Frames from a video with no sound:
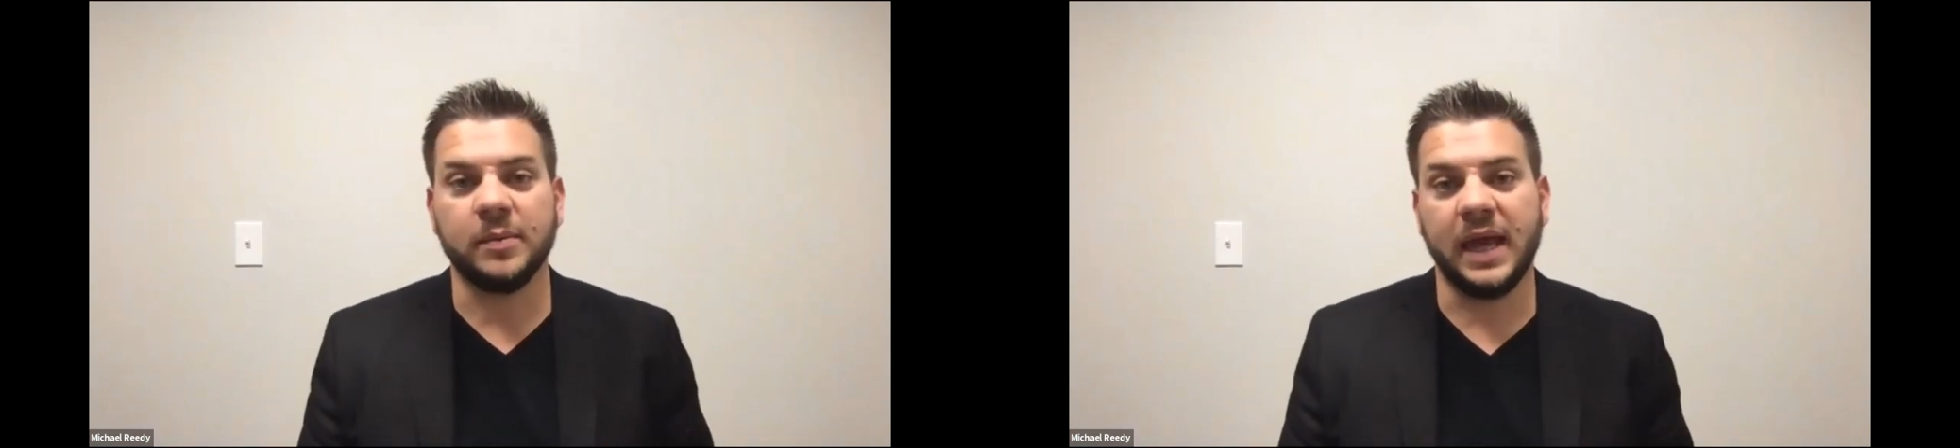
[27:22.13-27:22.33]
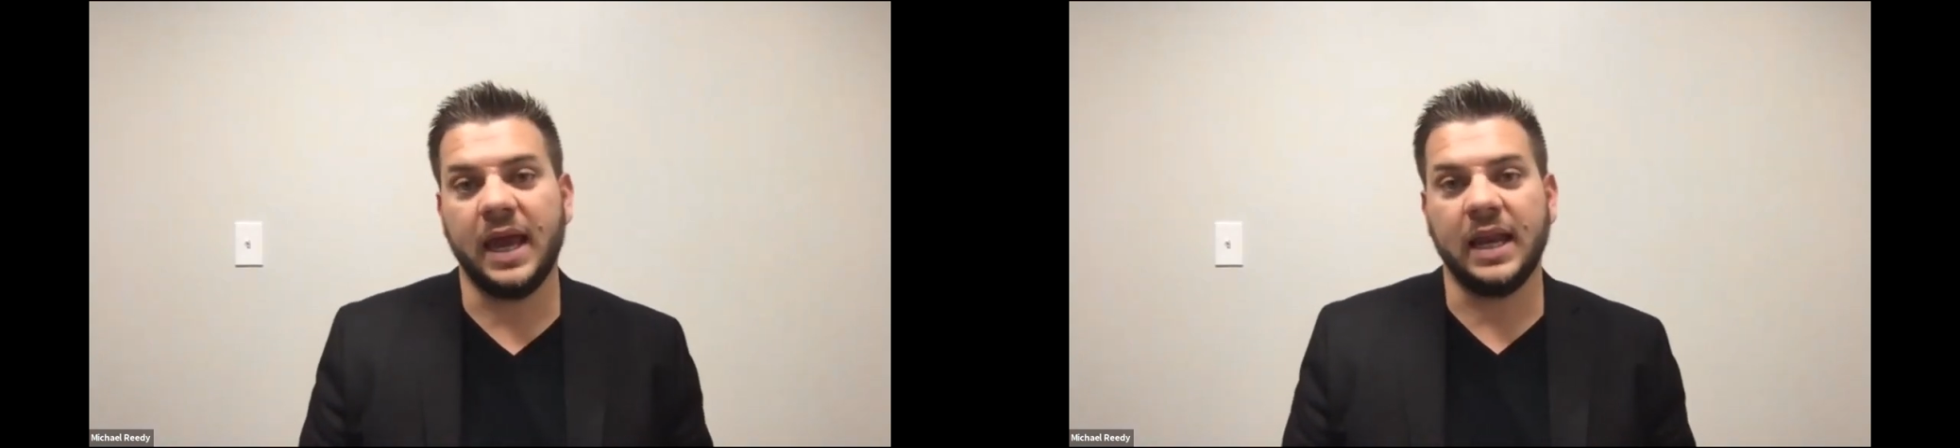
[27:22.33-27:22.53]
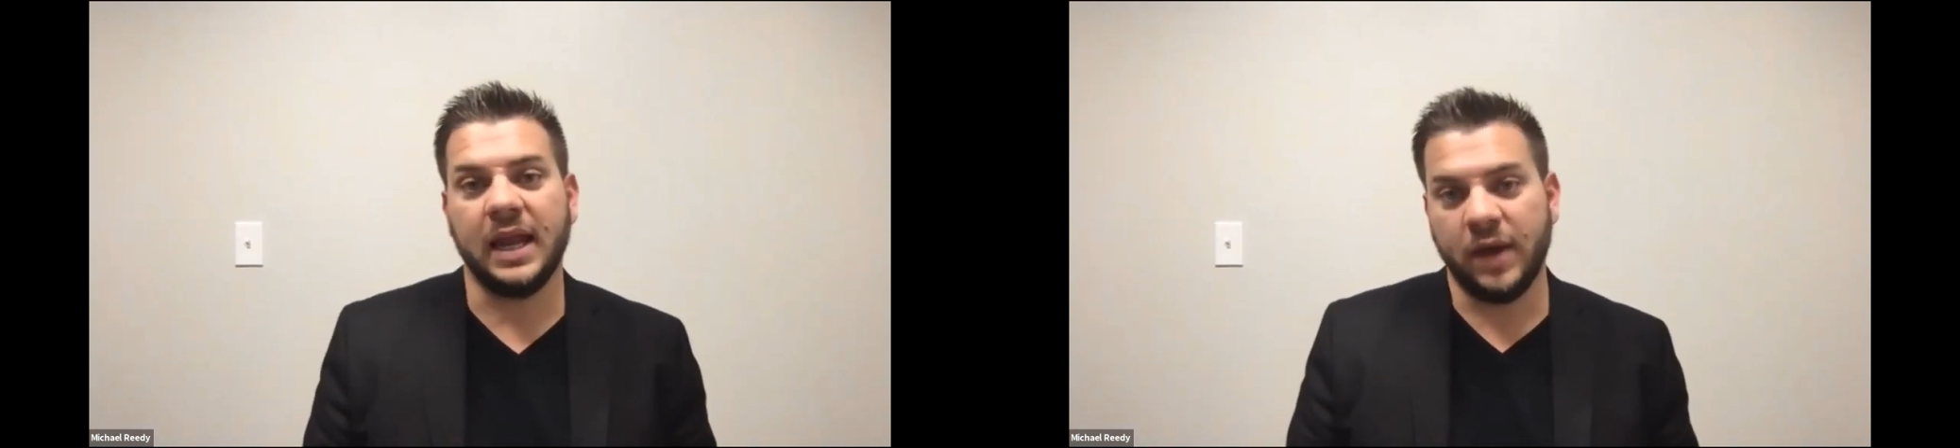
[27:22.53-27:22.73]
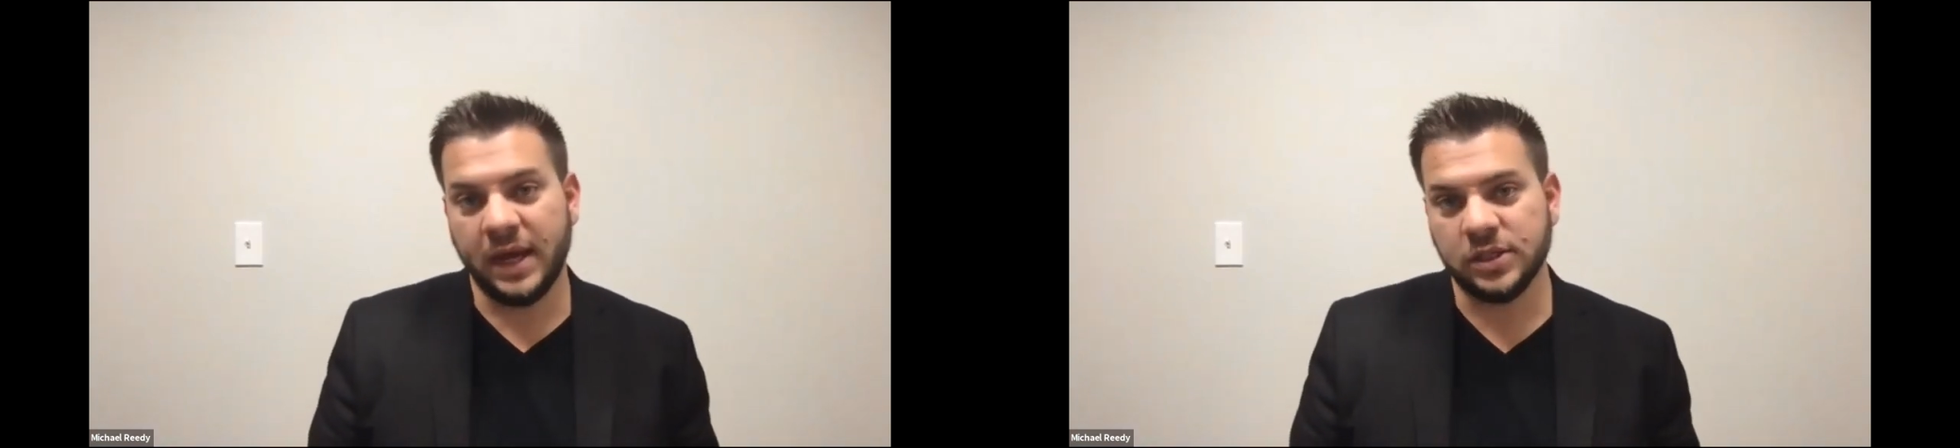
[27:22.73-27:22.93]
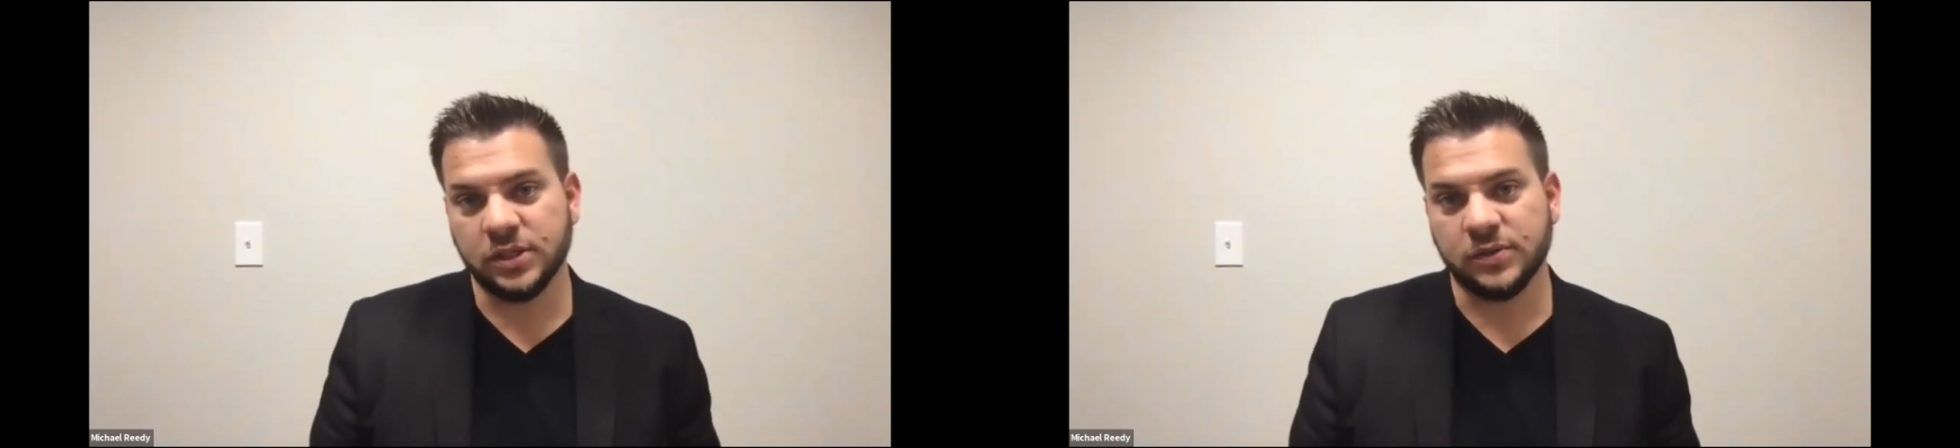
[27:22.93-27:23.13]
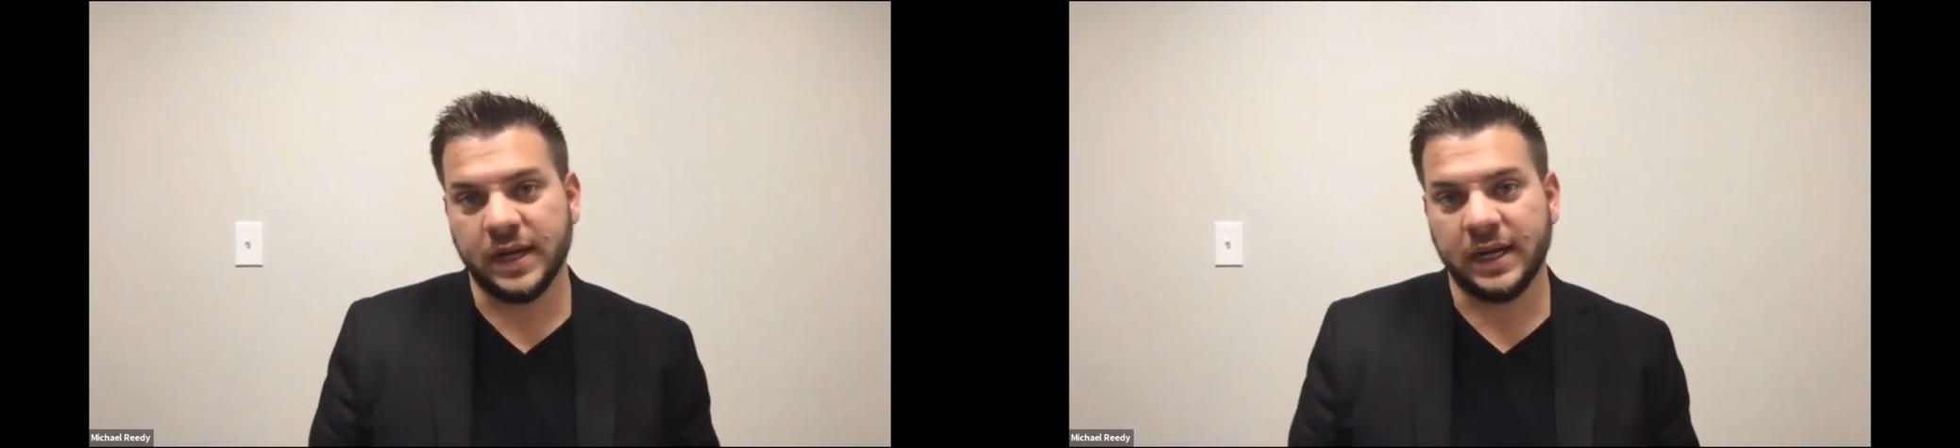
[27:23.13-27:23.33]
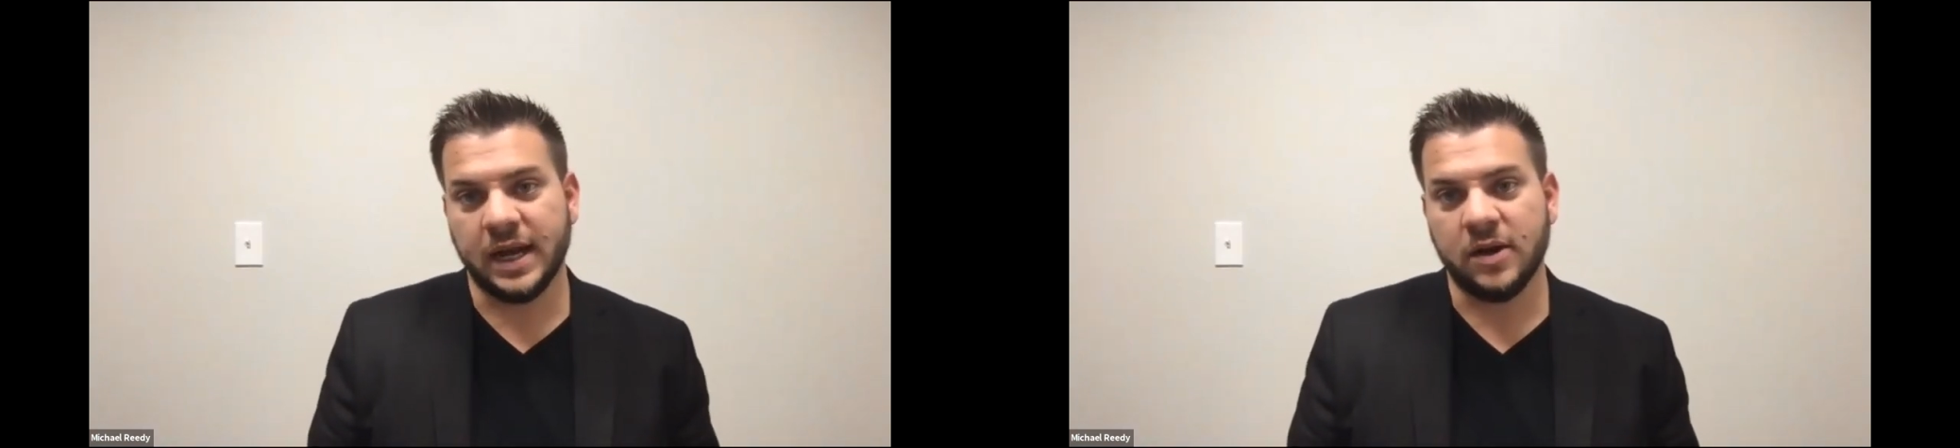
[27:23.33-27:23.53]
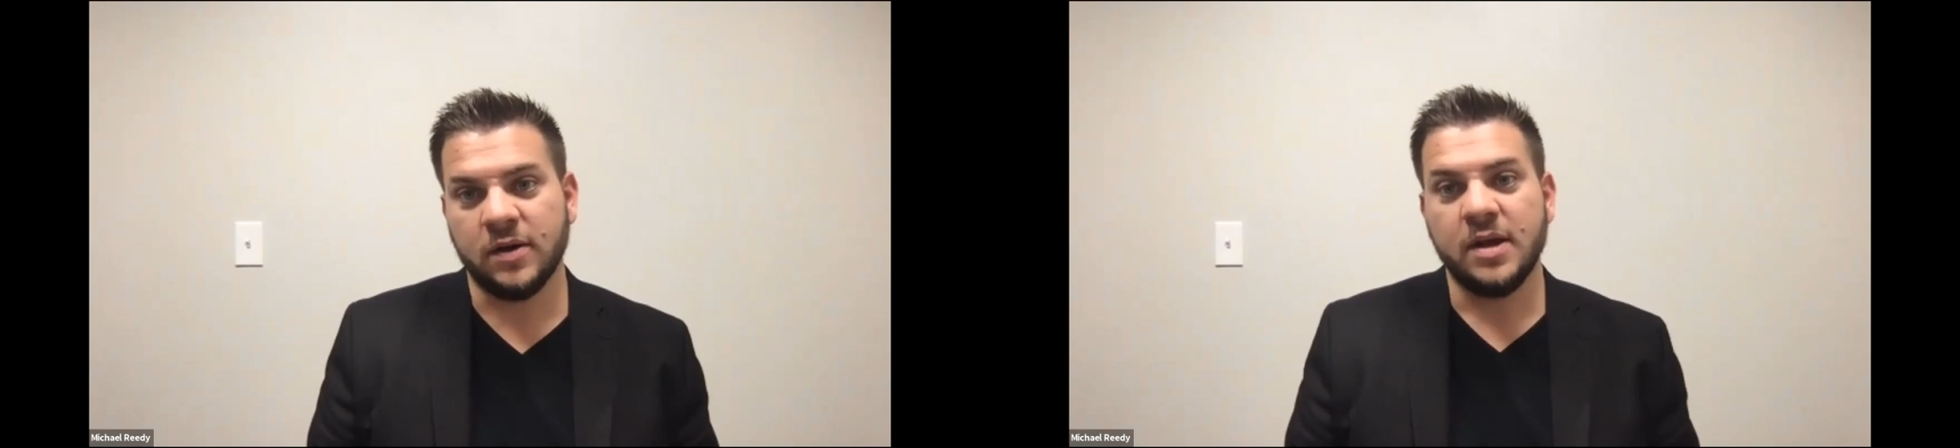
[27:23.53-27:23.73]
hate agents right
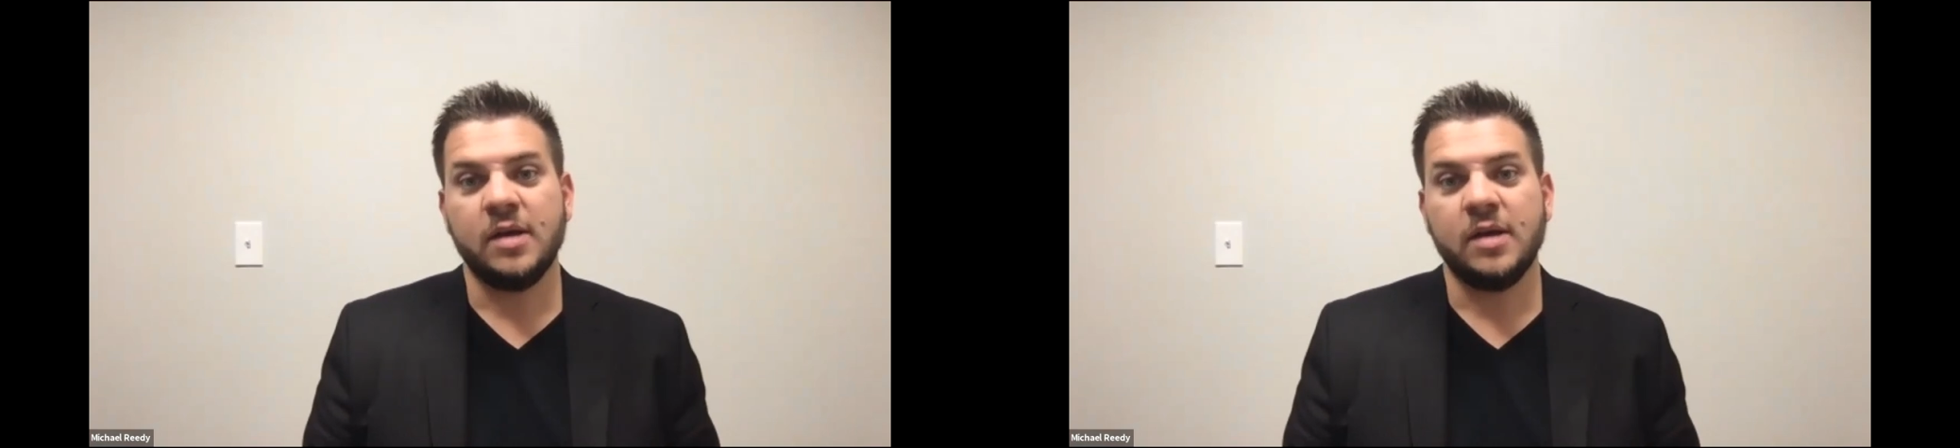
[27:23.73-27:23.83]
now,